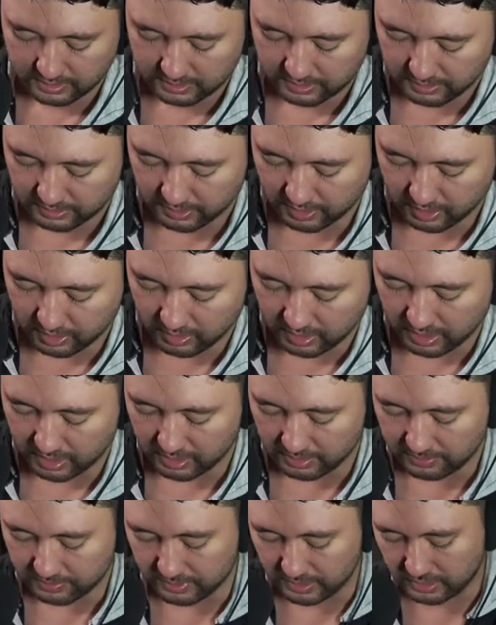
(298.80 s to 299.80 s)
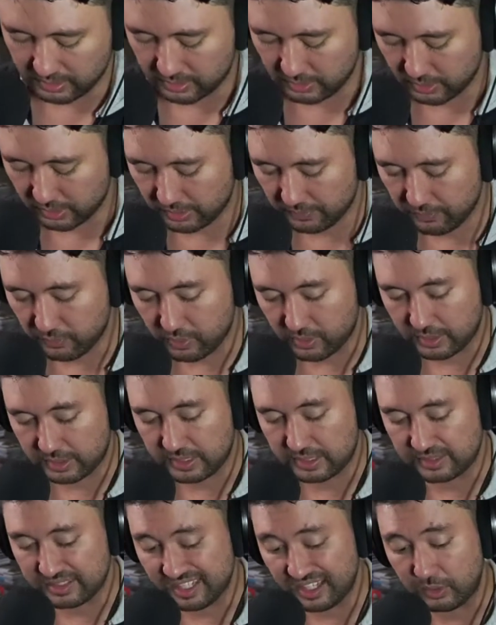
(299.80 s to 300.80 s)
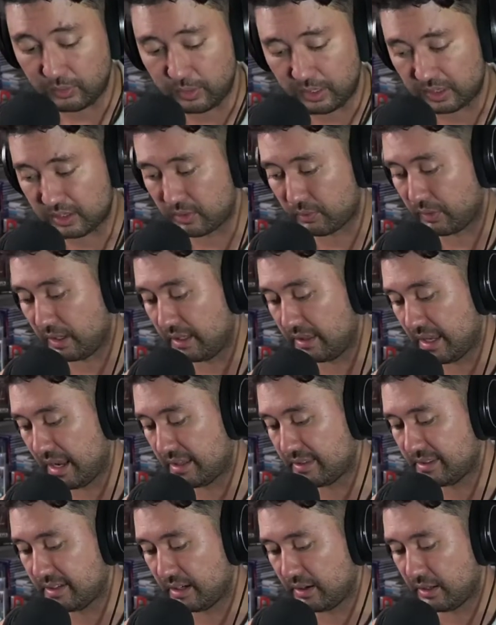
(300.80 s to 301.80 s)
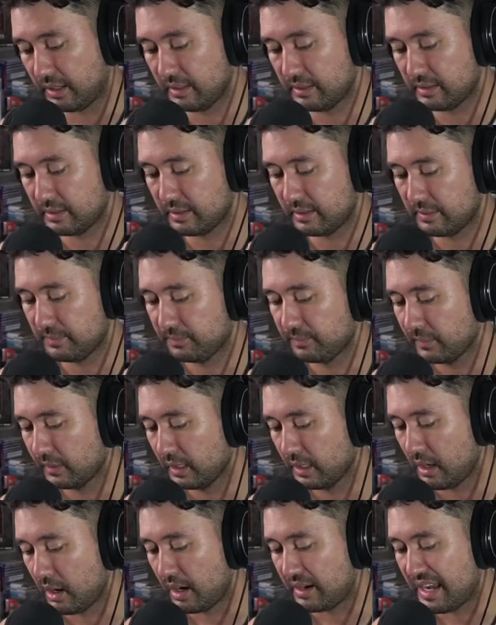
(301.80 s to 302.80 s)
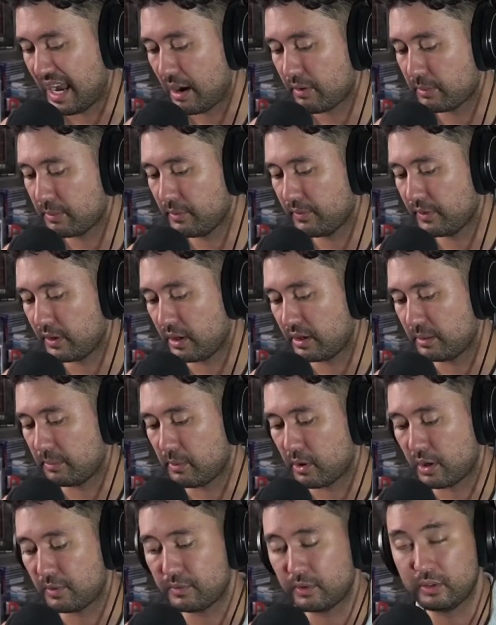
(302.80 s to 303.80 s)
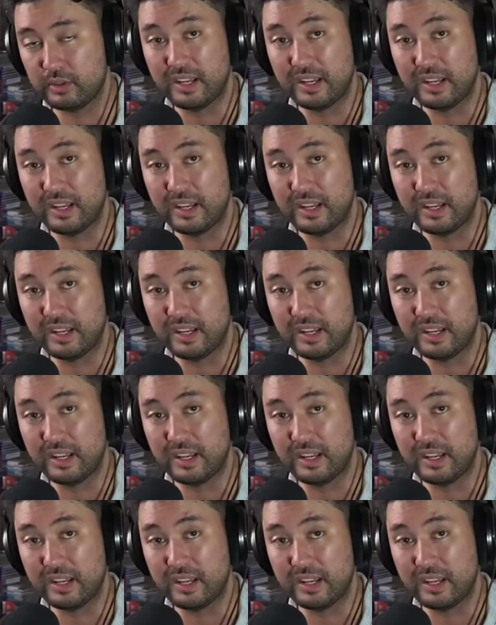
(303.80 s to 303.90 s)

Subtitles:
So I'm looking forward to continuing to read that series. All right, now we're moving on to Marvel,